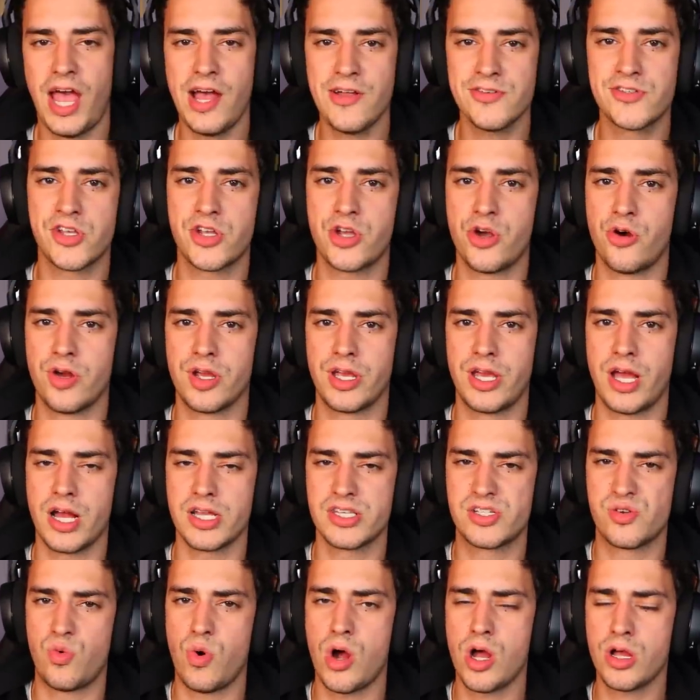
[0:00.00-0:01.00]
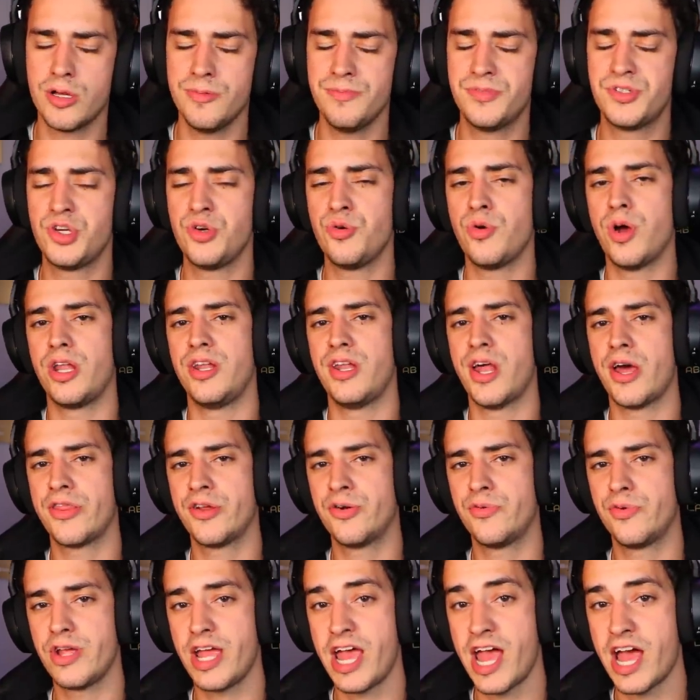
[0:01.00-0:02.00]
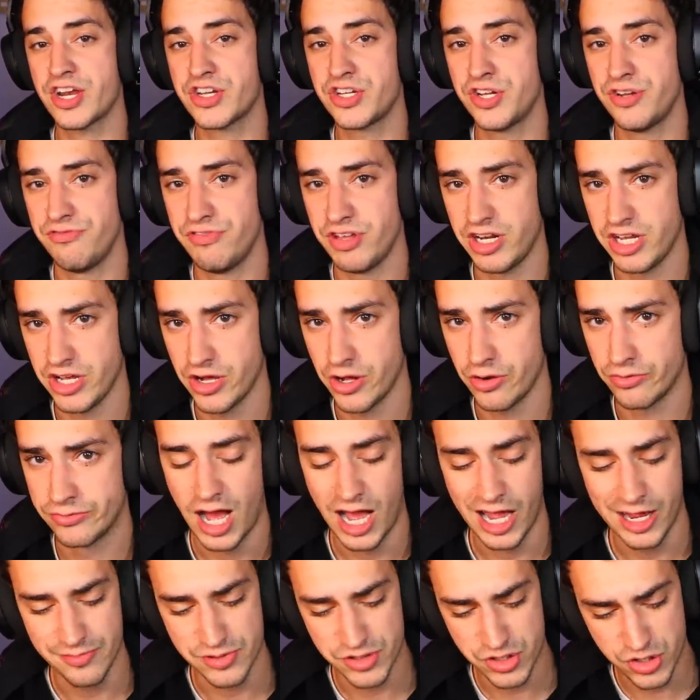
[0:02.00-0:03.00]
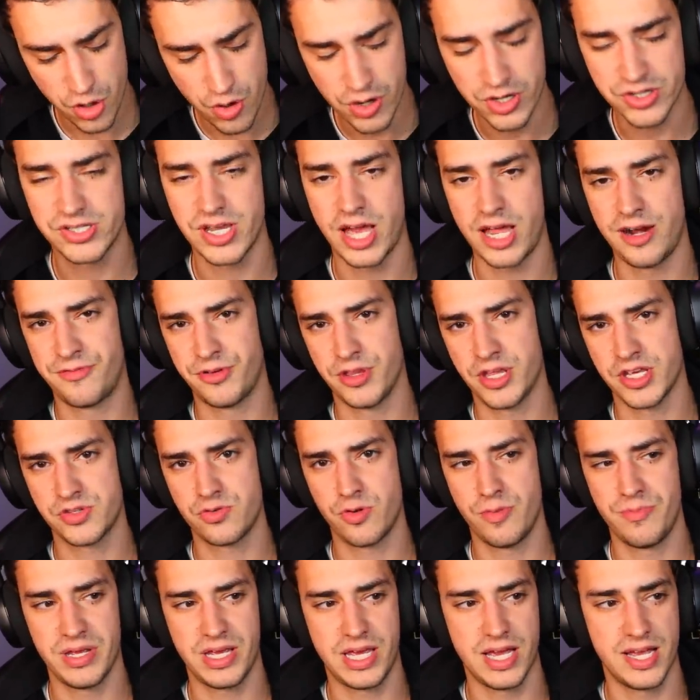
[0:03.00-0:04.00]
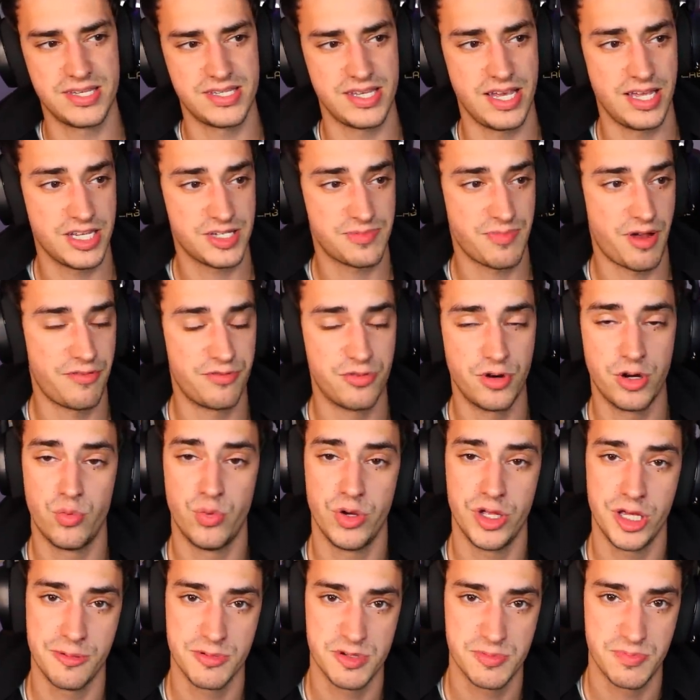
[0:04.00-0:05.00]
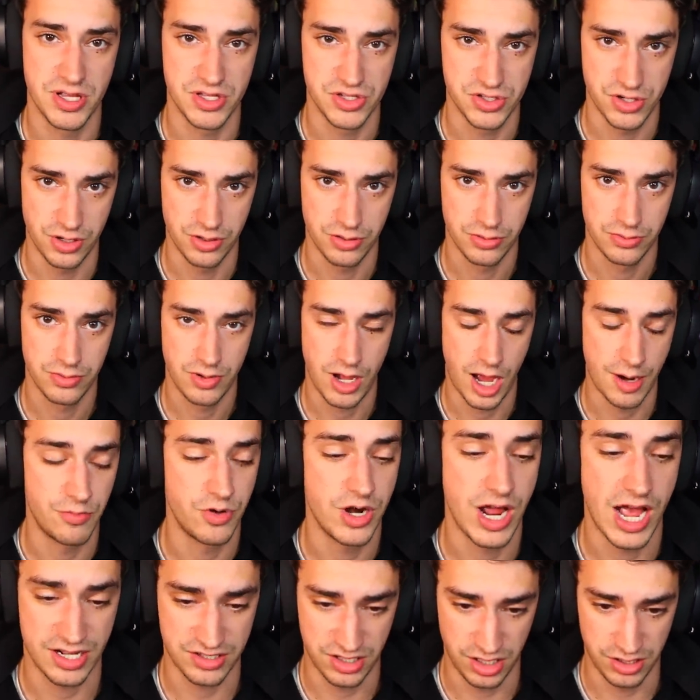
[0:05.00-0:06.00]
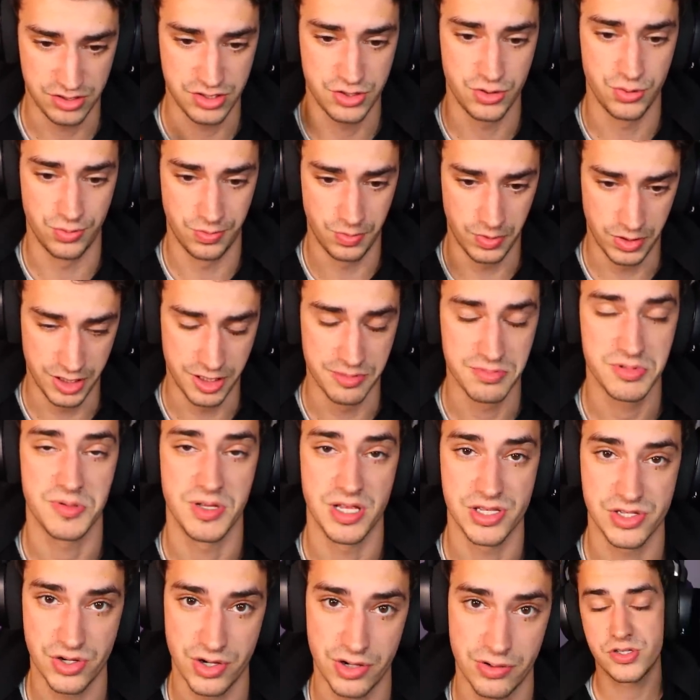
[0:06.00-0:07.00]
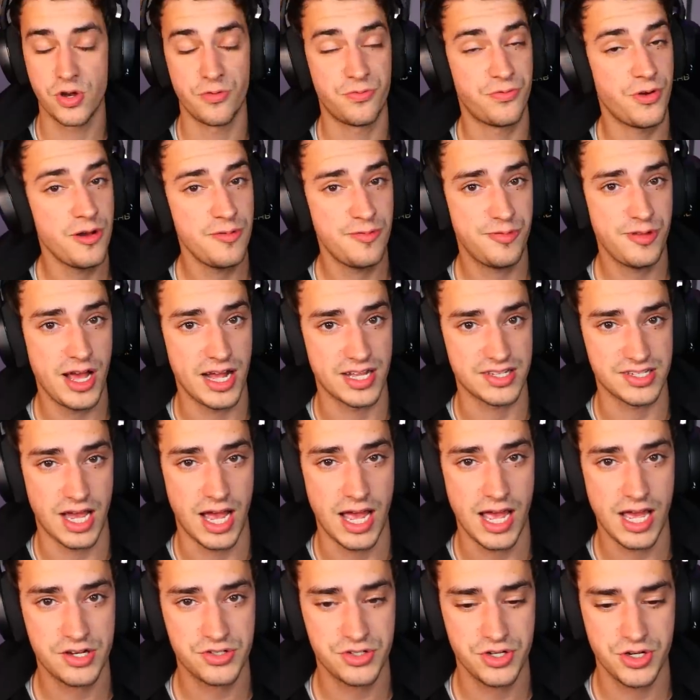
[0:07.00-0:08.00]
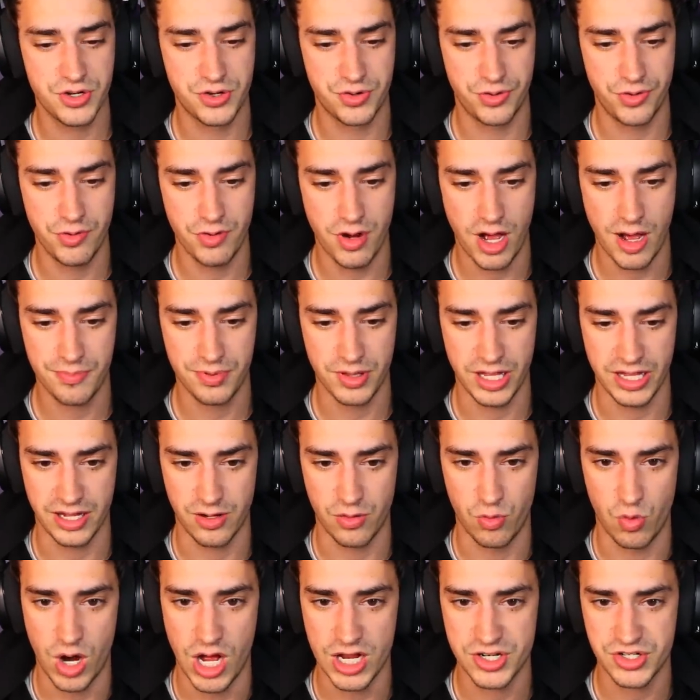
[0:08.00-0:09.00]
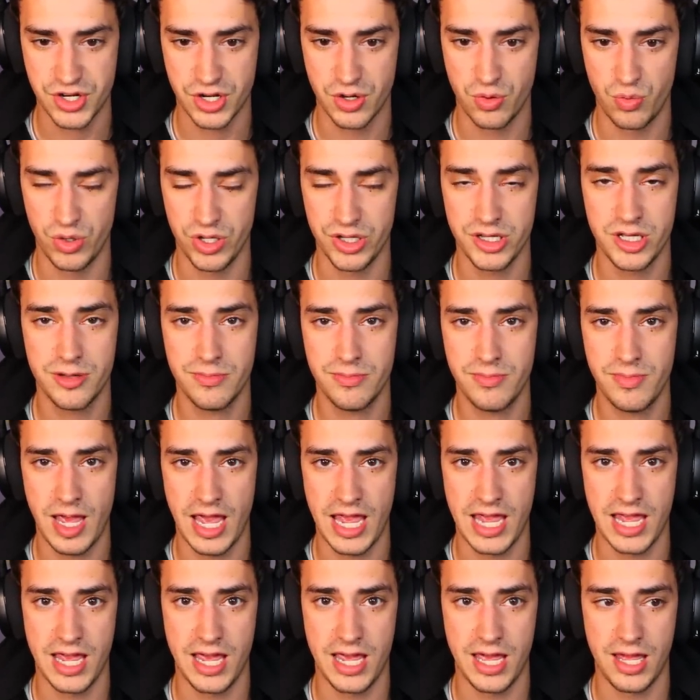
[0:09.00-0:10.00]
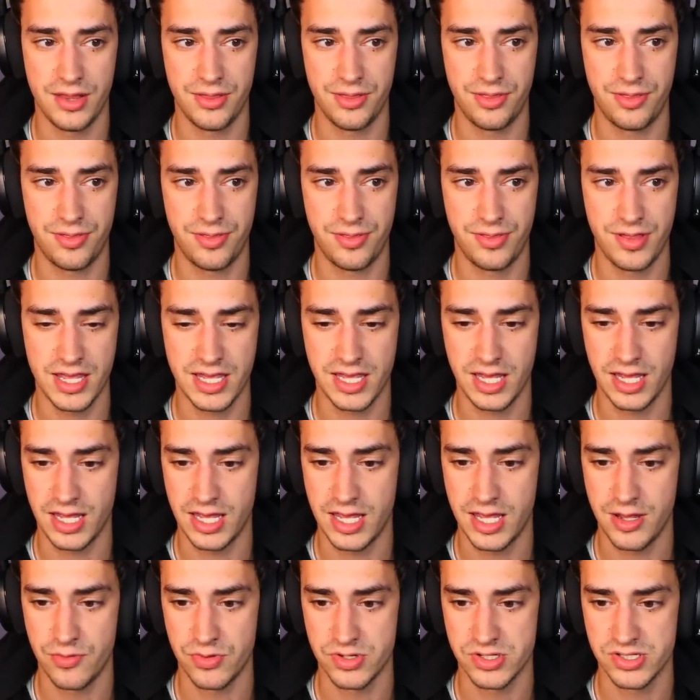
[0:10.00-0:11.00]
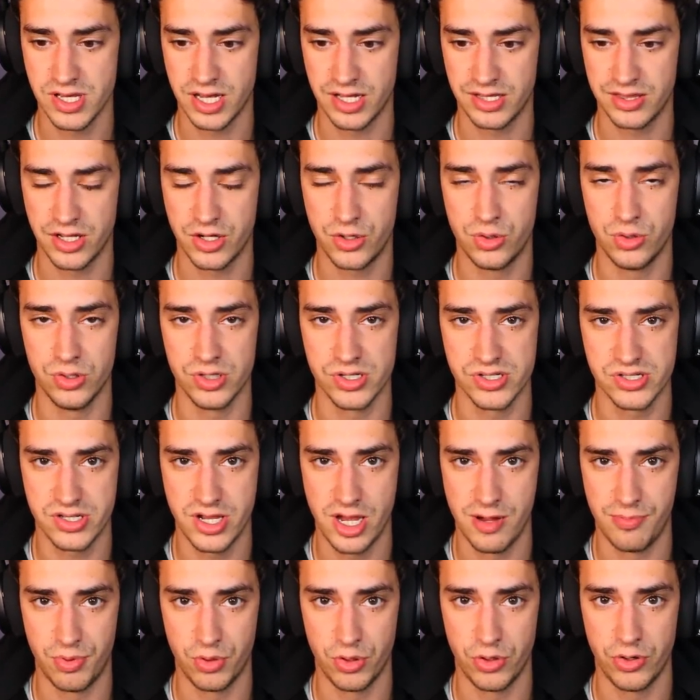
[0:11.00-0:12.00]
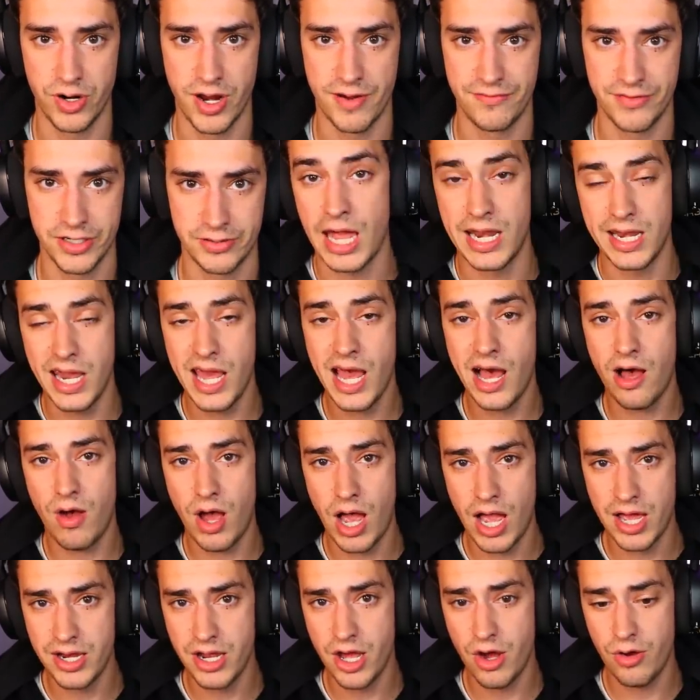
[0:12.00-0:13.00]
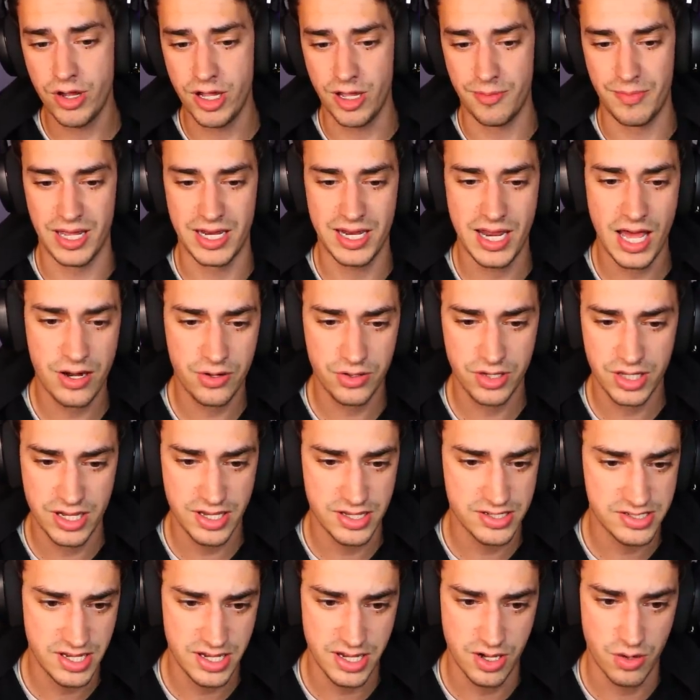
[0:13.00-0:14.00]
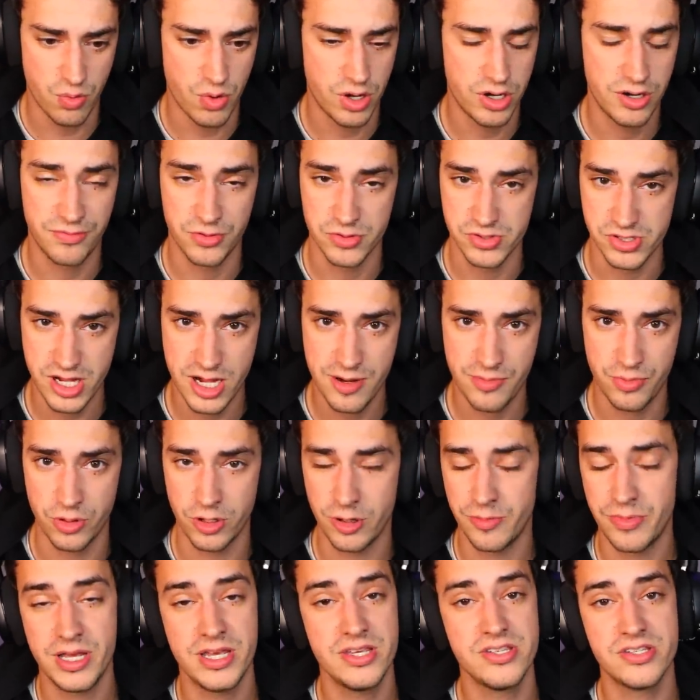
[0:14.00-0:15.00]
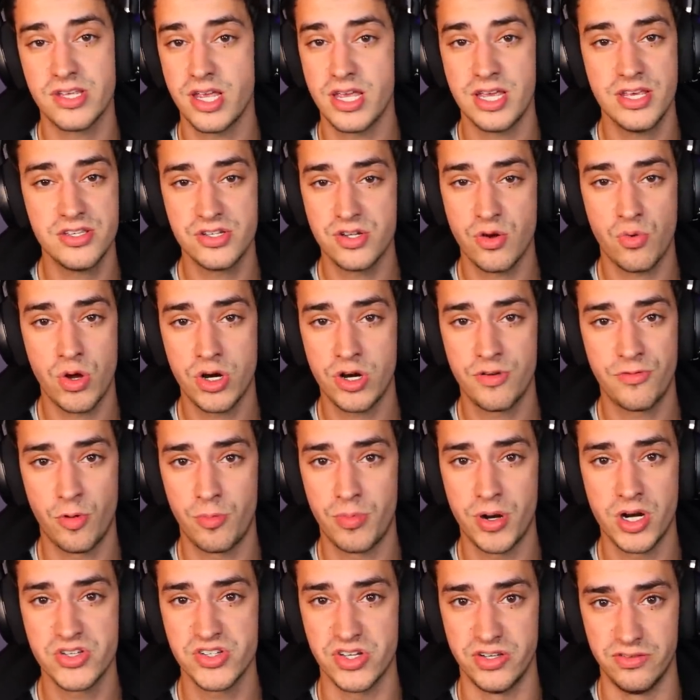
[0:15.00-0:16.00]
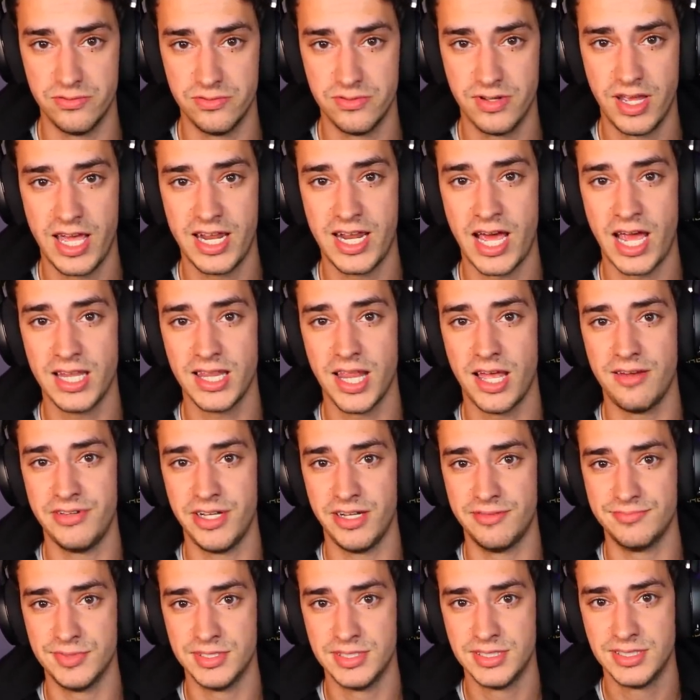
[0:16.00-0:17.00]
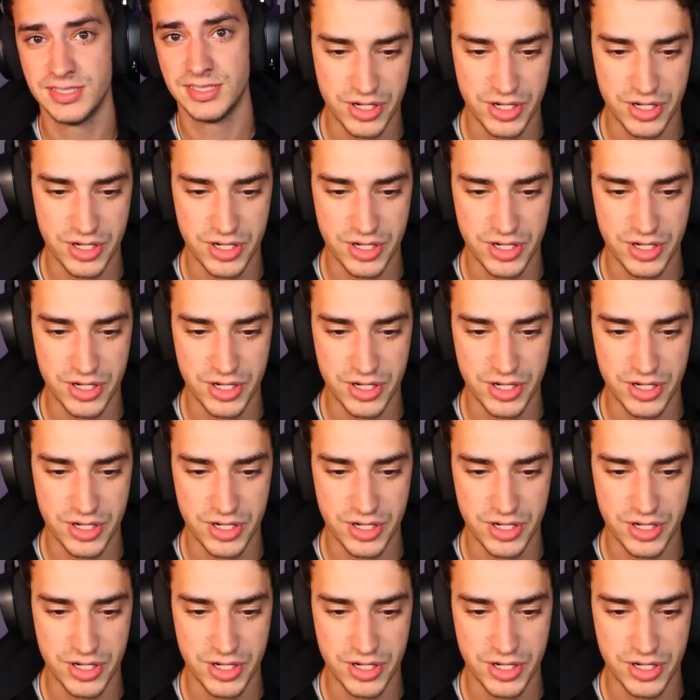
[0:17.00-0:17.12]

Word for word: How's it going, guys? Welcome to another reaction video. I am so excited for this one because it is my friend William Spencer. I'm reacting to William Spencer. So fun fact, I actually grew up like watching William and thinking he was like the coolest skateboarder ever. And now I know him. And not only is he a wonderful skateboarder, but he's he's a wonderful person and I love him.